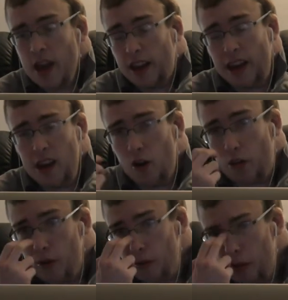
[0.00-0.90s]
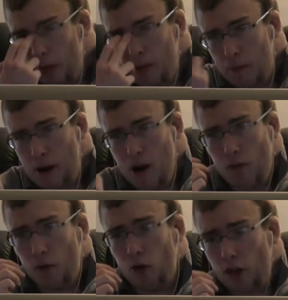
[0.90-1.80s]
Here, if he was
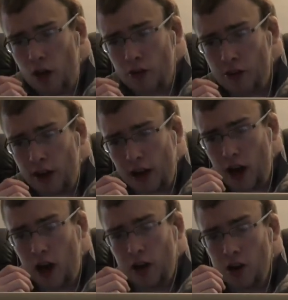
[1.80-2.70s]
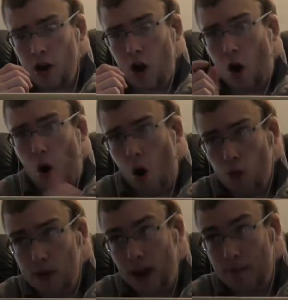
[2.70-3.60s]
powerful enough to take on
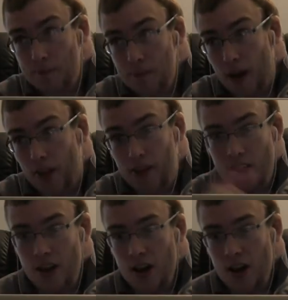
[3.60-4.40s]
all the X-Men,